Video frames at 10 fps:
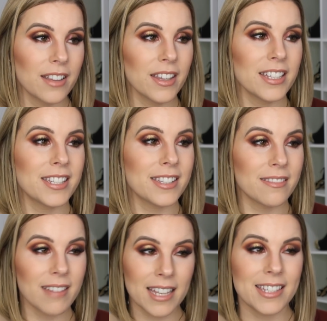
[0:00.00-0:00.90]
Unless
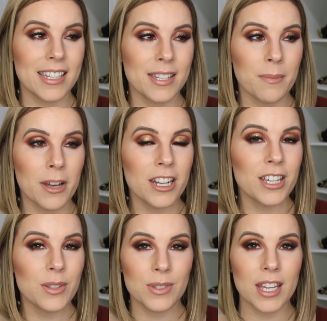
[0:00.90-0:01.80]
I see somebody
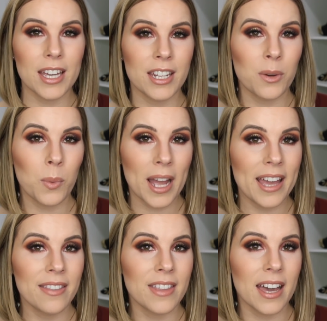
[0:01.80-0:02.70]
use it in a
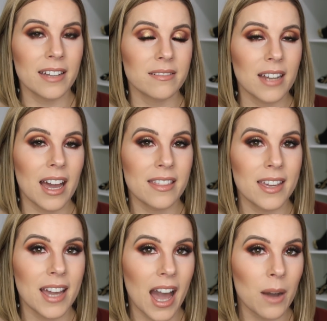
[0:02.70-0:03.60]
way that I
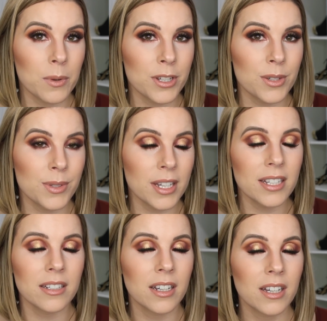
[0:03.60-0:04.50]
think I would use
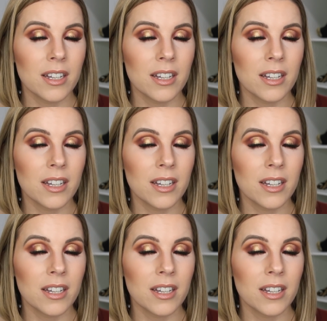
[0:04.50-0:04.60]
it,